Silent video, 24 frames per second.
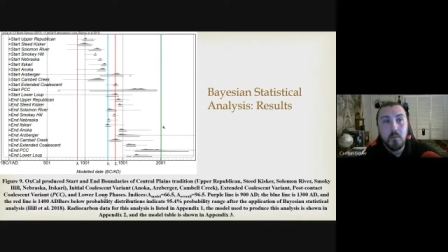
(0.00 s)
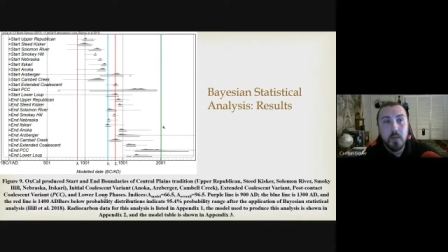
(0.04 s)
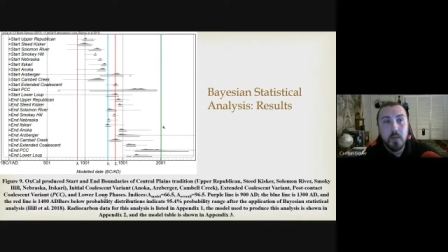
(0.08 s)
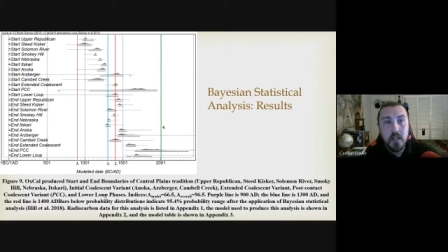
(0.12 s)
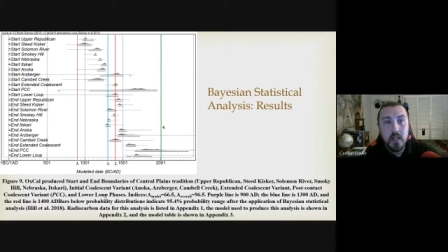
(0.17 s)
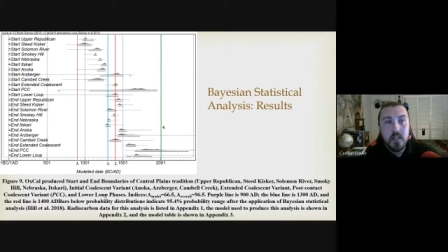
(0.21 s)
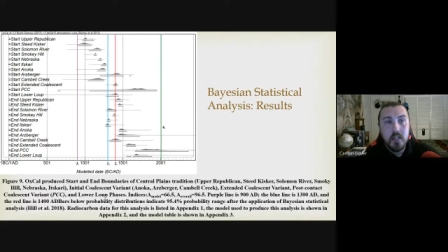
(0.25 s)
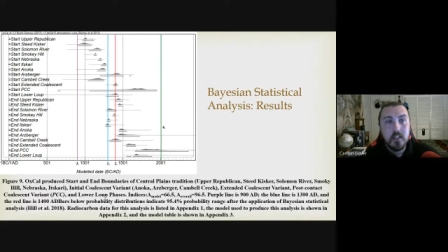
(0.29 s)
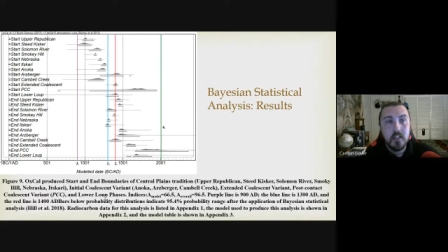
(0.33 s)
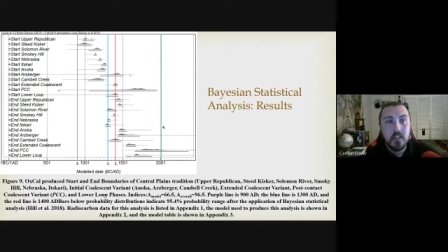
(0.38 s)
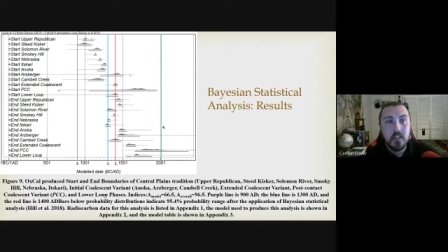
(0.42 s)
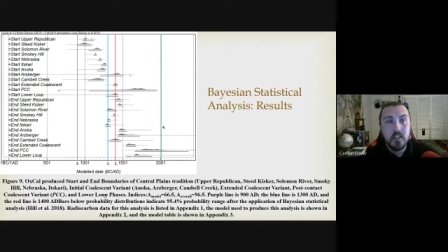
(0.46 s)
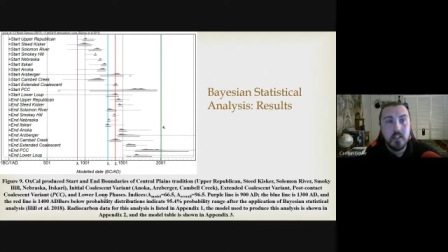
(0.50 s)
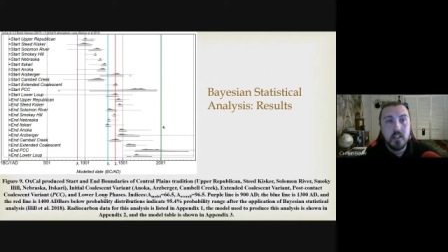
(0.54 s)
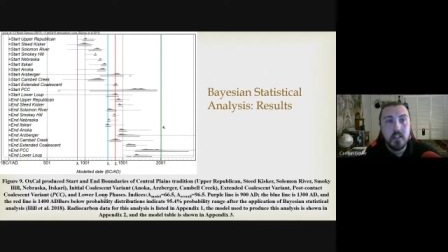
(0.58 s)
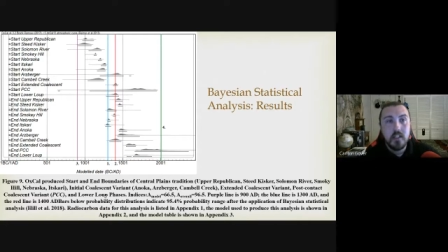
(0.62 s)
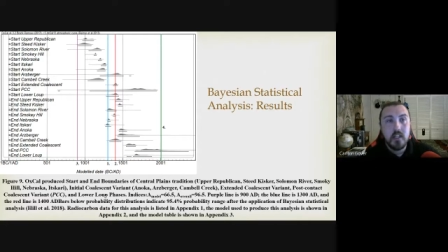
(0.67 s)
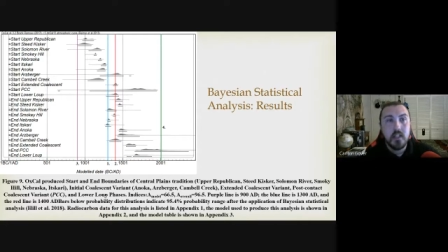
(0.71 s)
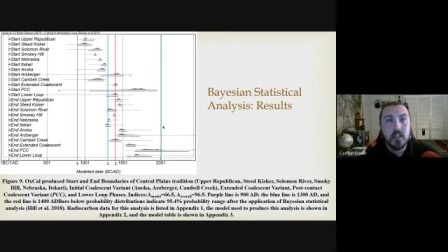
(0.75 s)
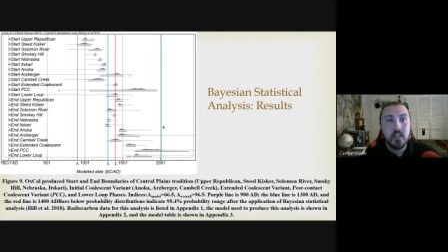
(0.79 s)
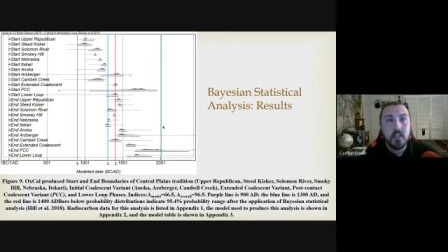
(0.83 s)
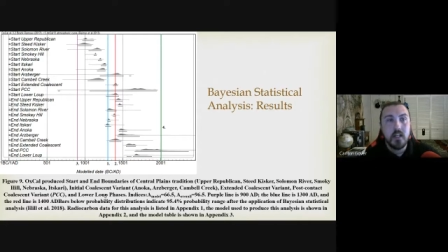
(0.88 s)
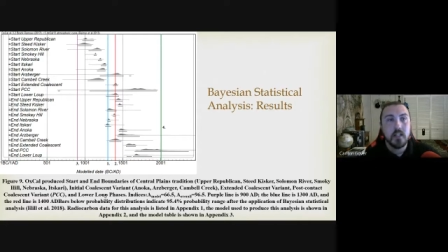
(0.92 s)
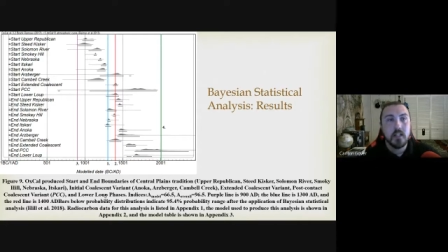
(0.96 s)

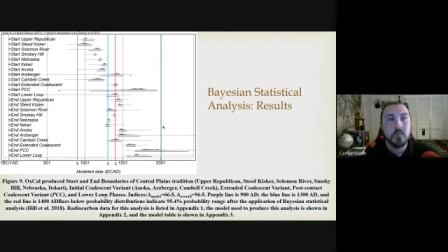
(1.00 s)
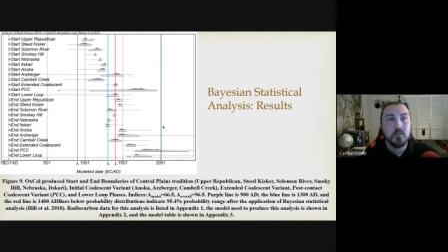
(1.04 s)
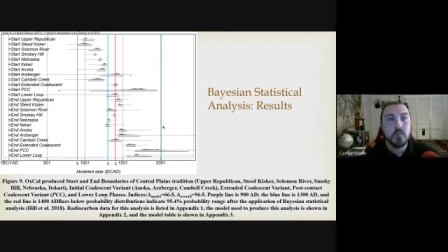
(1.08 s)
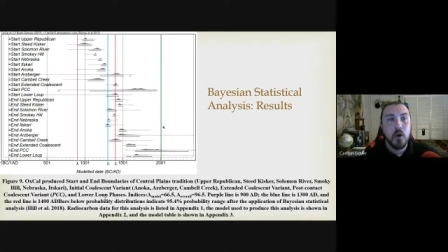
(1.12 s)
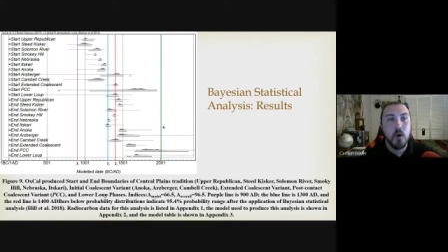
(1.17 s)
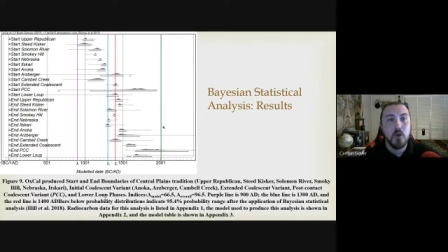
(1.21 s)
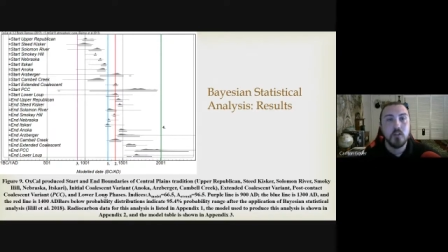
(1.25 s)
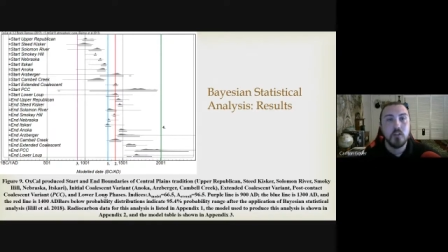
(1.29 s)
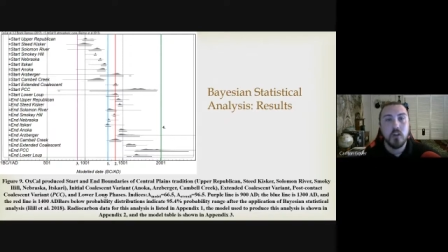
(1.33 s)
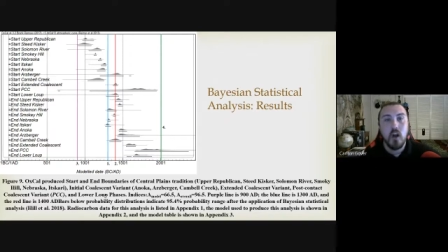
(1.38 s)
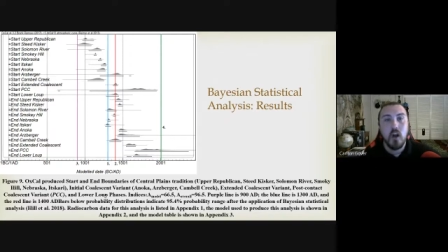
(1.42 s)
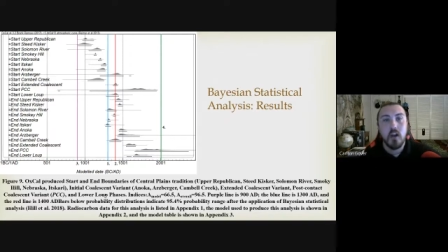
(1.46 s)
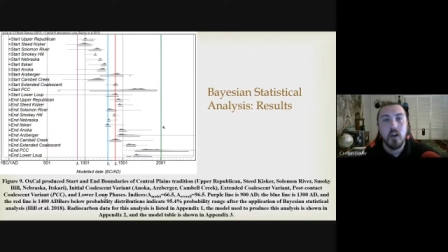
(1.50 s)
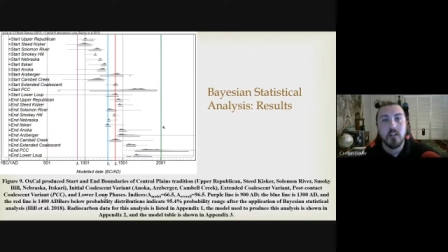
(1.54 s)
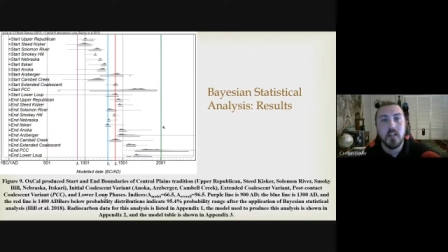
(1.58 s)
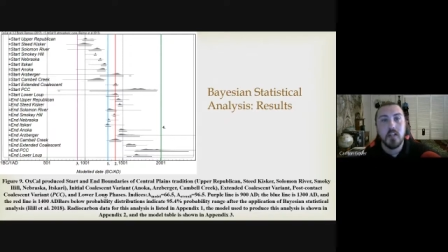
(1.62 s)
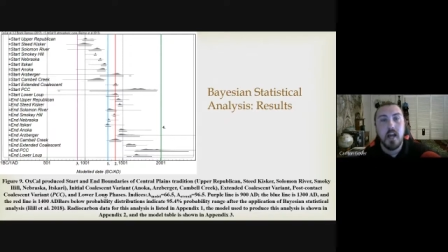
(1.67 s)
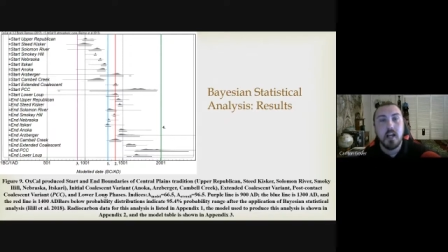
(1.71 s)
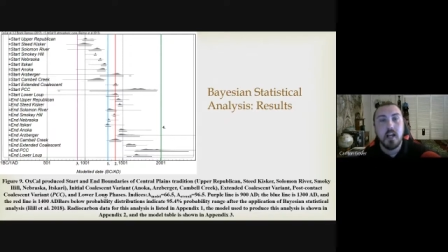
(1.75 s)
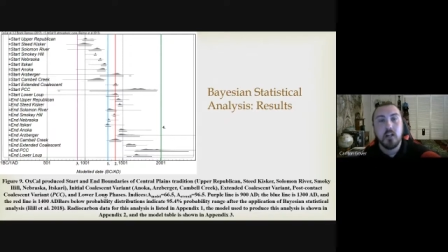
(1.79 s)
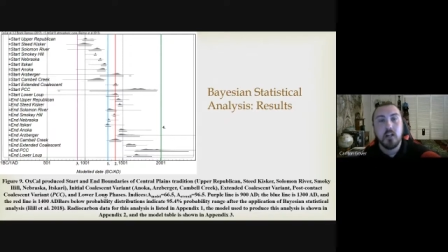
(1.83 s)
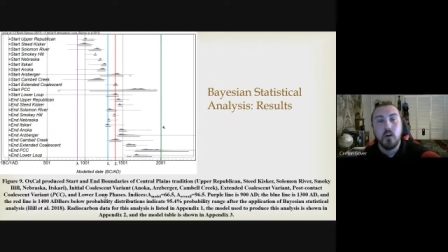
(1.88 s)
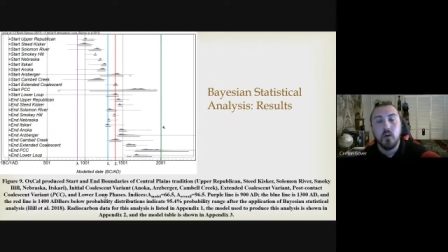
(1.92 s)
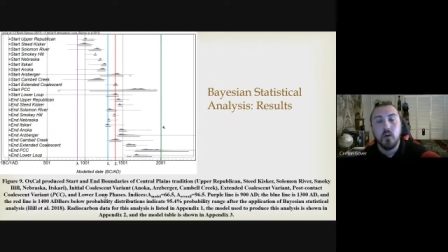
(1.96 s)
PCC, that's post
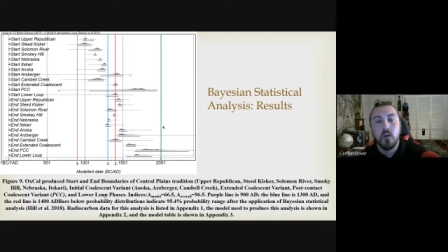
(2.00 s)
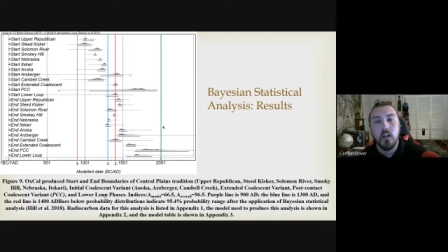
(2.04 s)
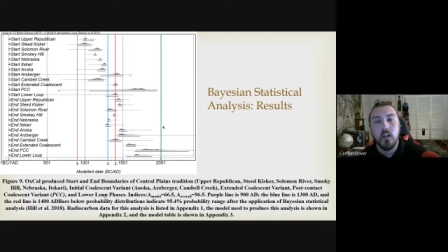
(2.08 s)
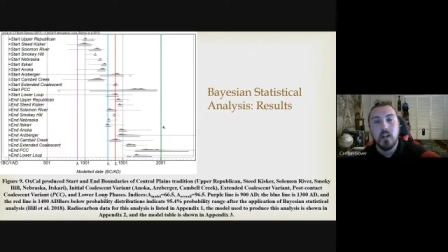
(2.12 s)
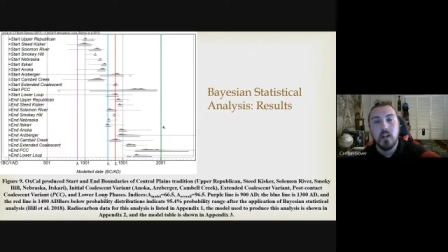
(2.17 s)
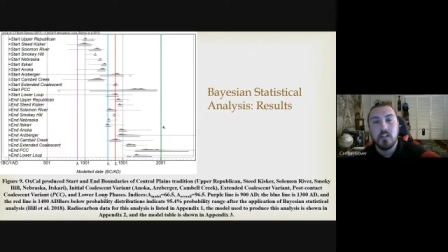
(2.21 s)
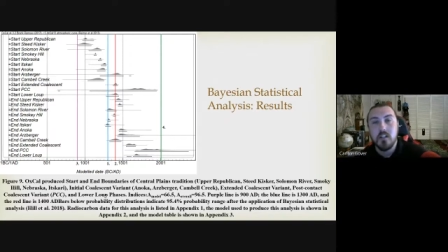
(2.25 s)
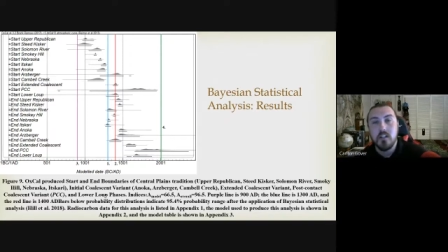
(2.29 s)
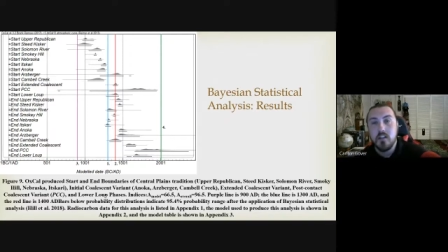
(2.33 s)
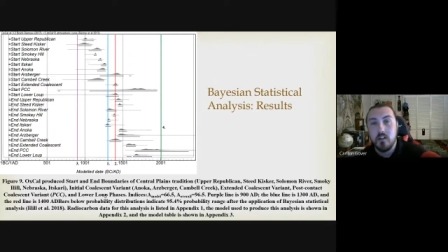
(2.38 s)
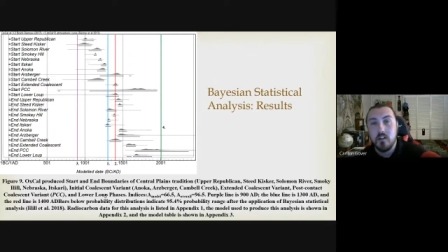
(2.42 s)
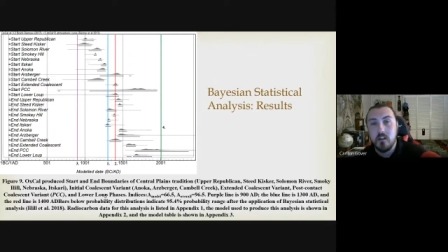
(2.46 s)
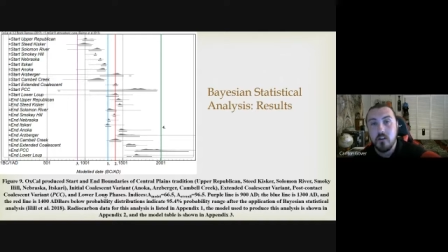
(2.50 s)
contact coalescent.